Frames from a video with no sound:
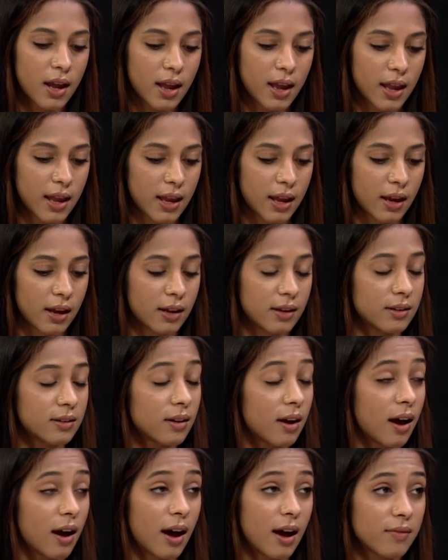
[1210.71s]
And
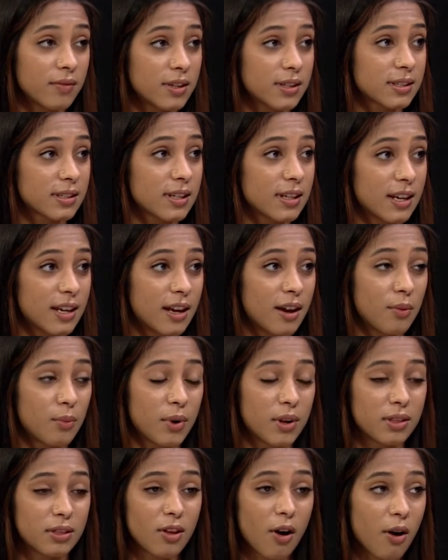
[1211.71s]
obviously,
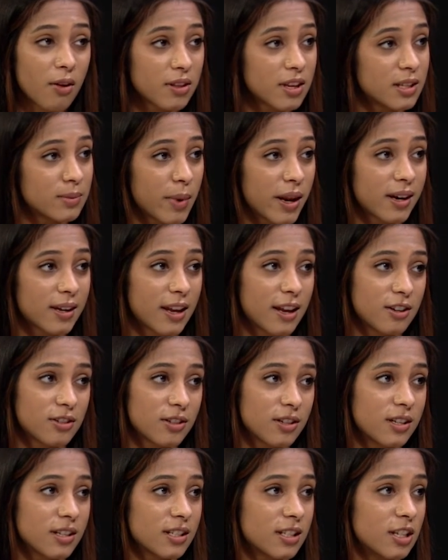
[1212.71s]
with all these
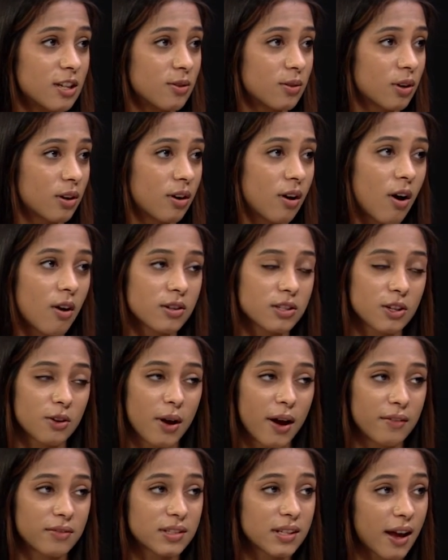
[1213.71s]
medications, you could also
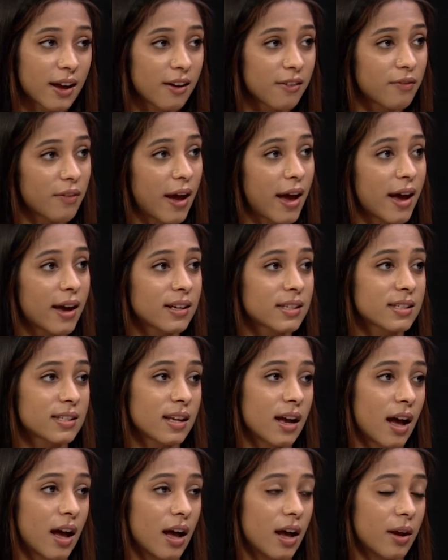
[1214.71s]
have side effects
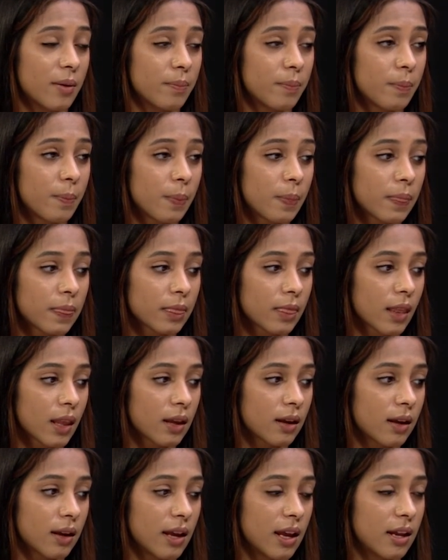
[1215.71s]

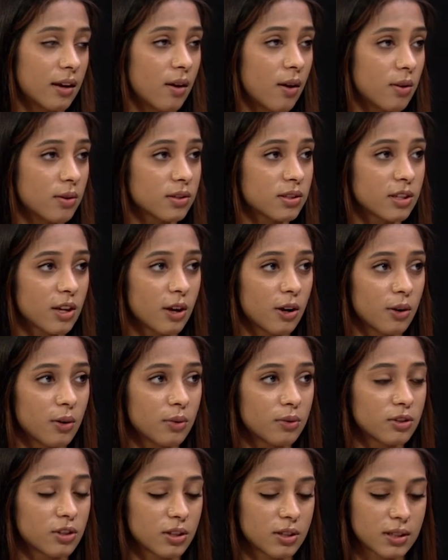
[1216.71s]
and also
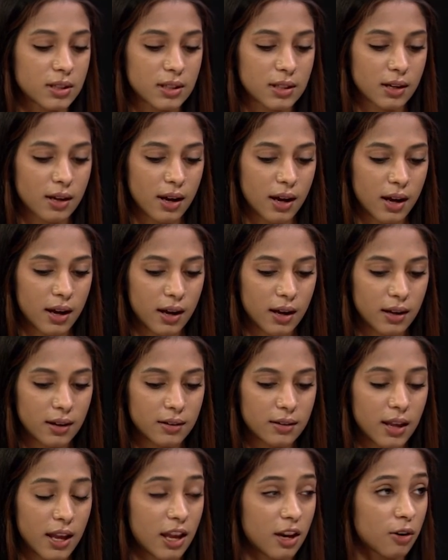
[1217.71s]
just
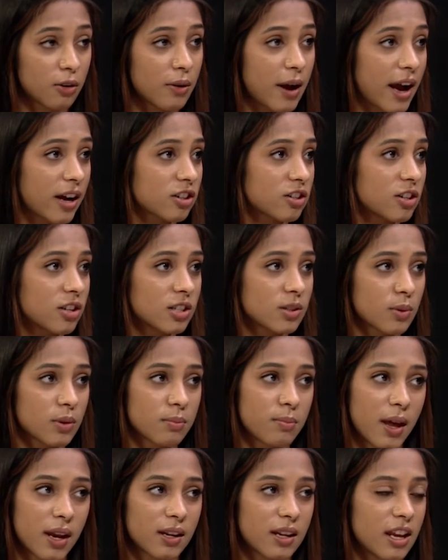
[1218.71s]
interactions with
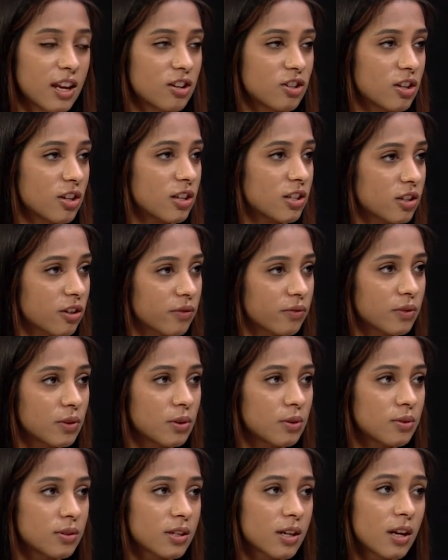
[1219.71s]
medications or
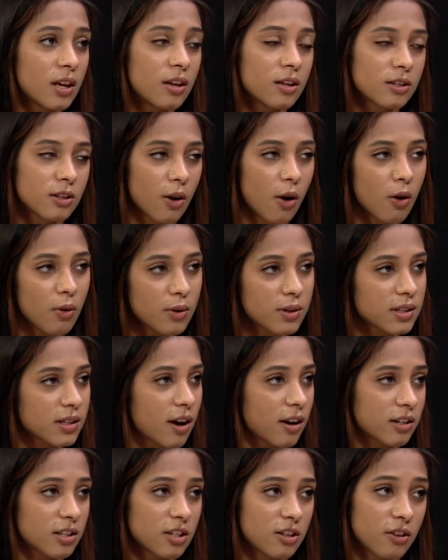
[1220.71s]
foods. So always
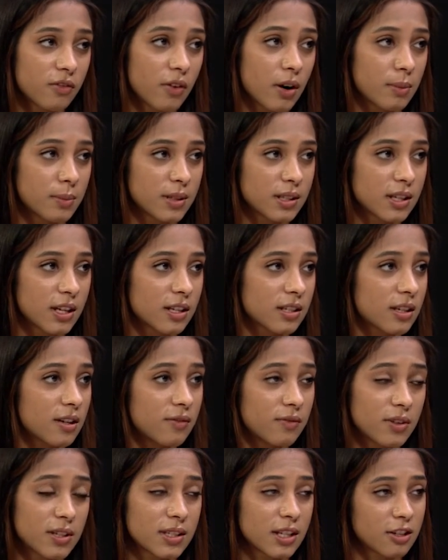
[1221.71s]
talk to your pharmacist and
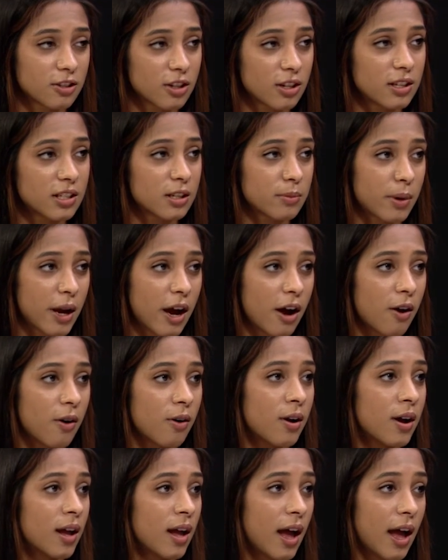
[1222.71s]
physicians about
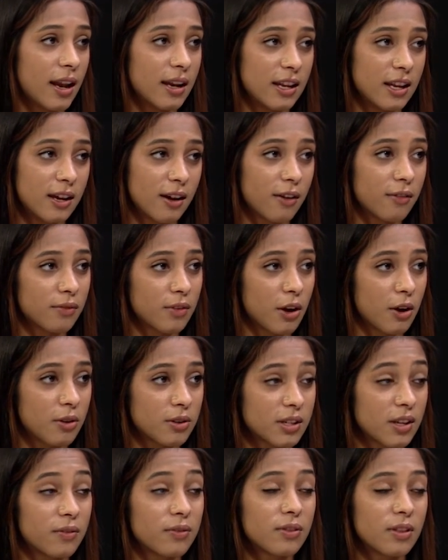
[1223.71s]
any of those
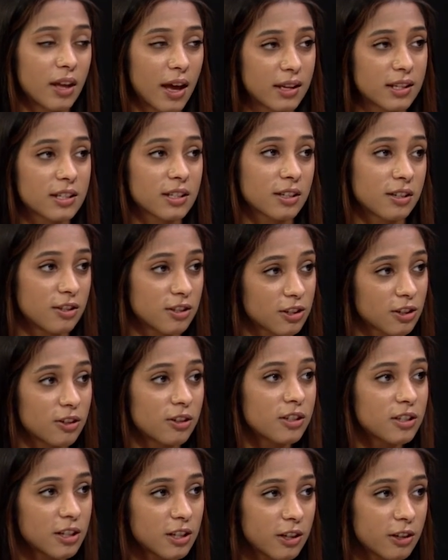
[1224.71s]
if that's a concern
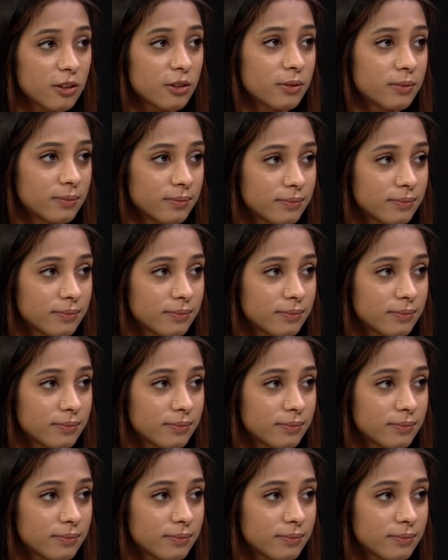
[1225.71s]
to you.